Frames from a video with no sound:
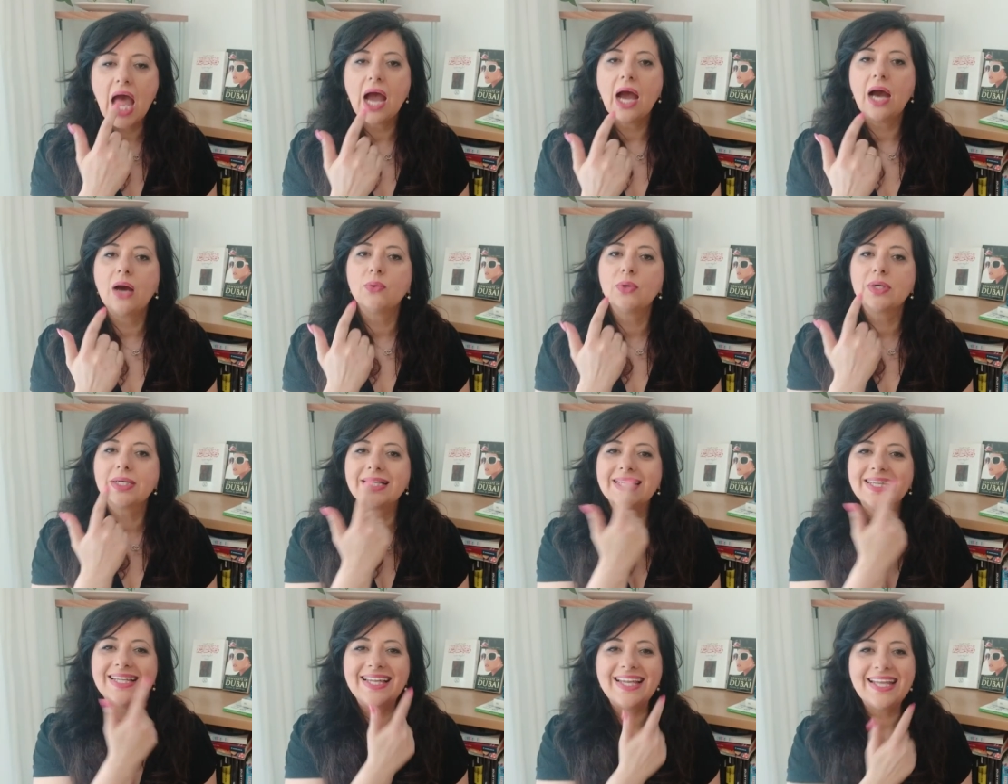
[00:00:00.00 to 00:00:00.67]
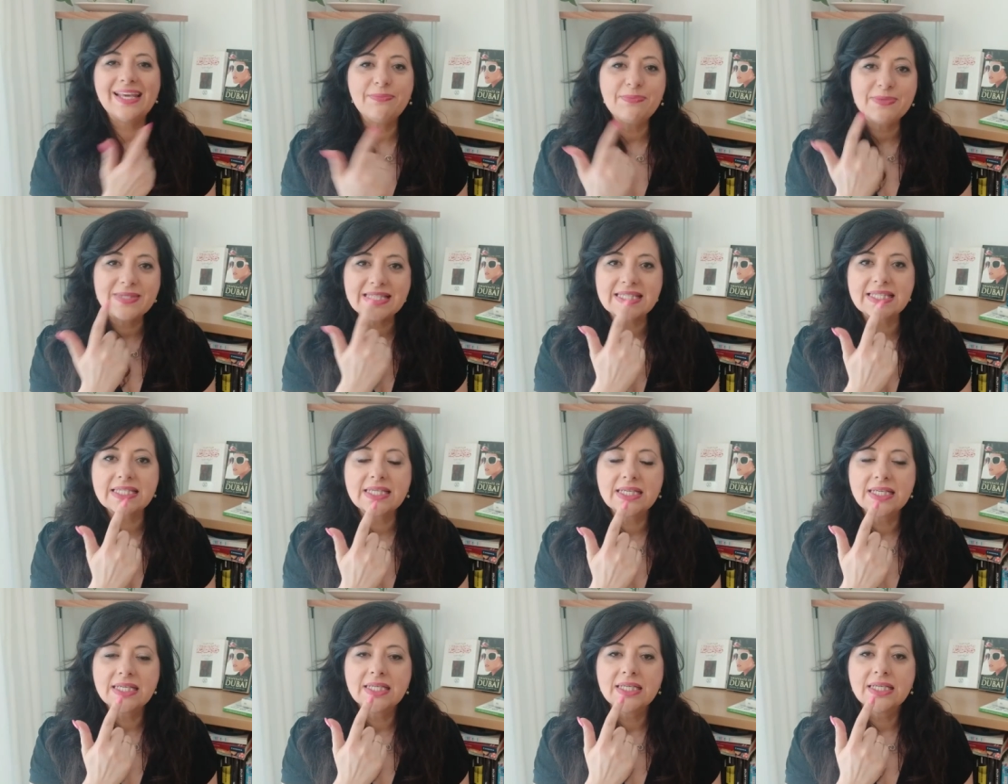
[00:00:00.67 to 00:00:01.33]
our
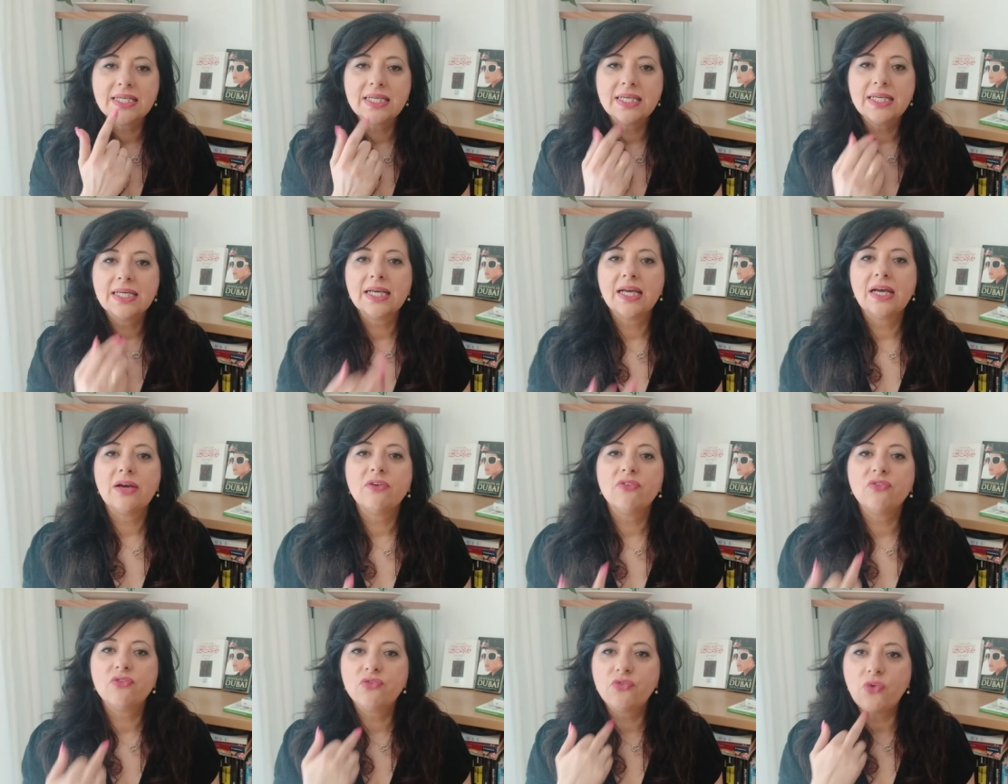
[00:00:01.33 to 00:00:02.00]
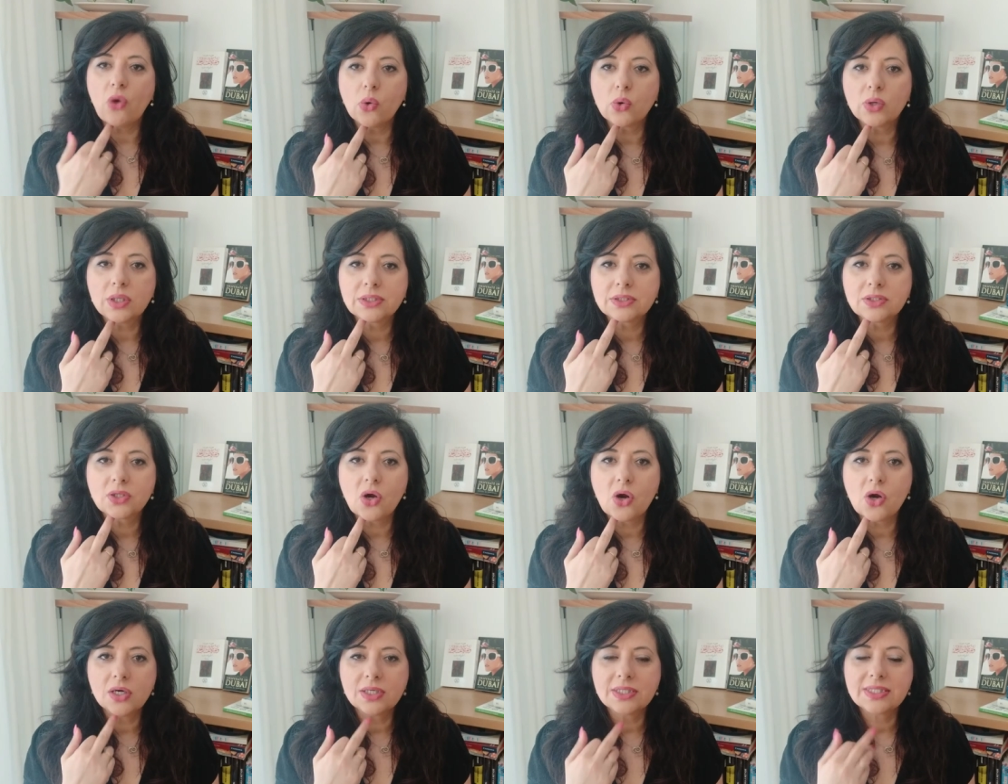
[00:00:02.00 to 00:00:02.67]
lips, vocal
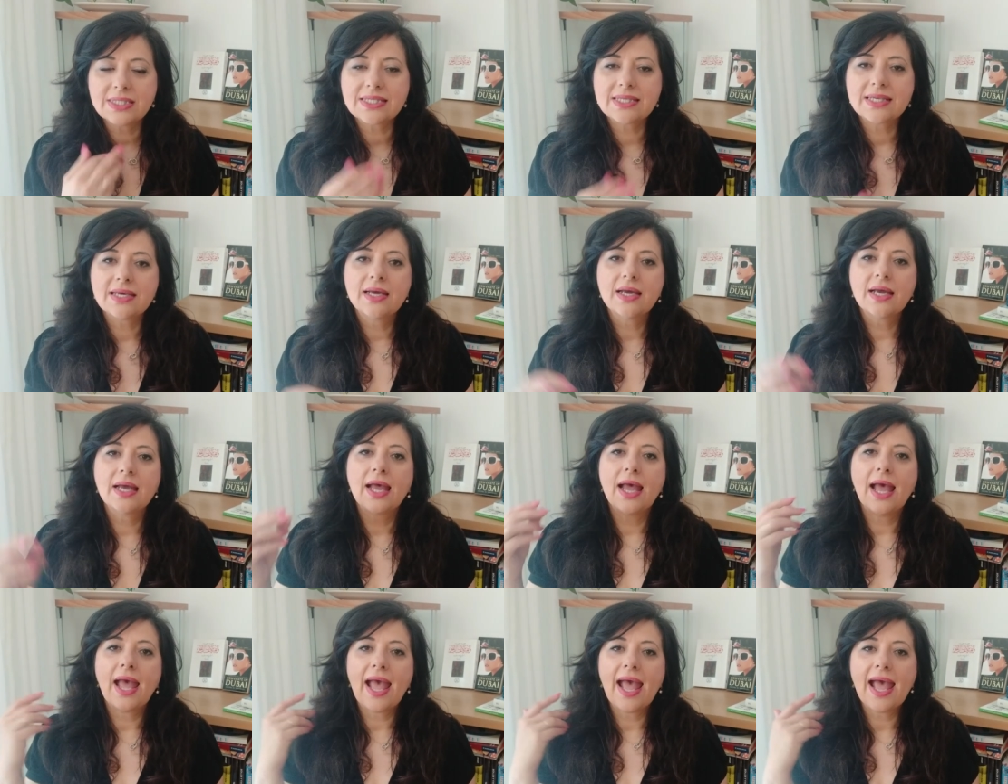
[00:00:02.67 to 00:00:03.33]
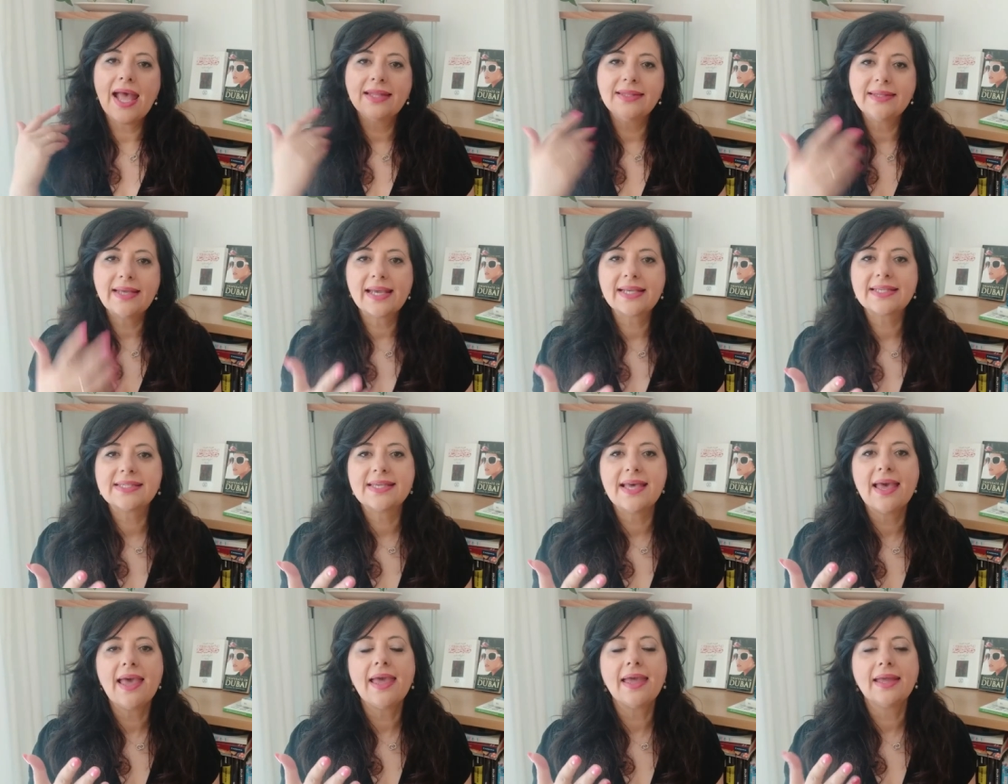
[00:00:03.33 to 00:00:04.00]
cords, and
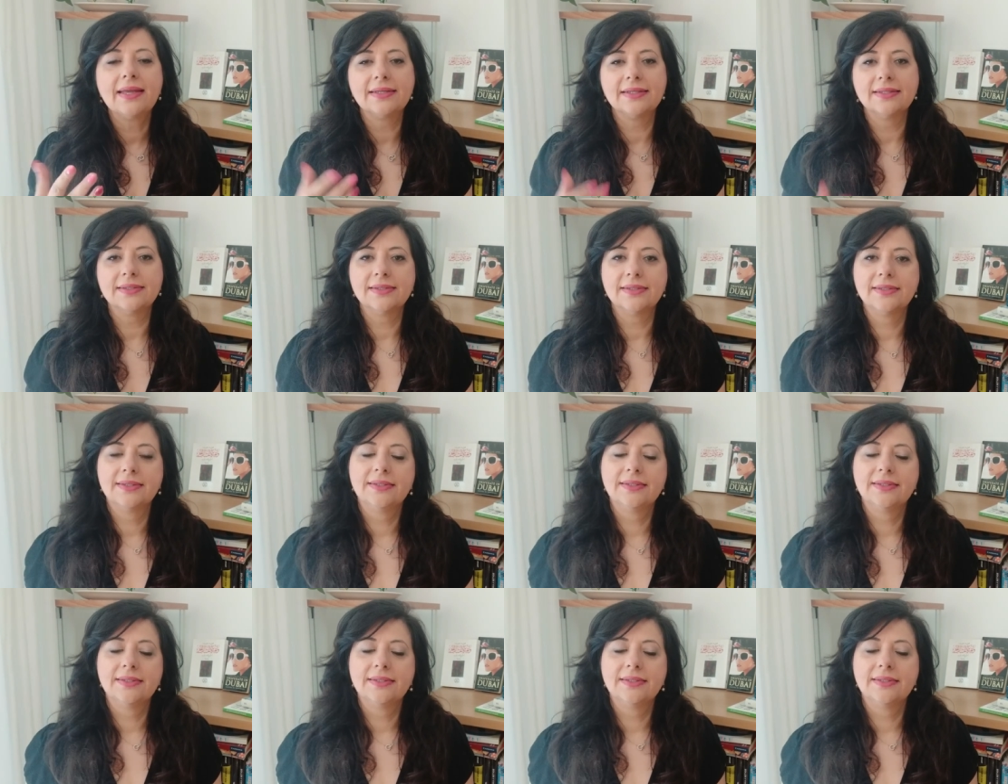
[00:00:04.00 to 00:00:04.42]
exhale.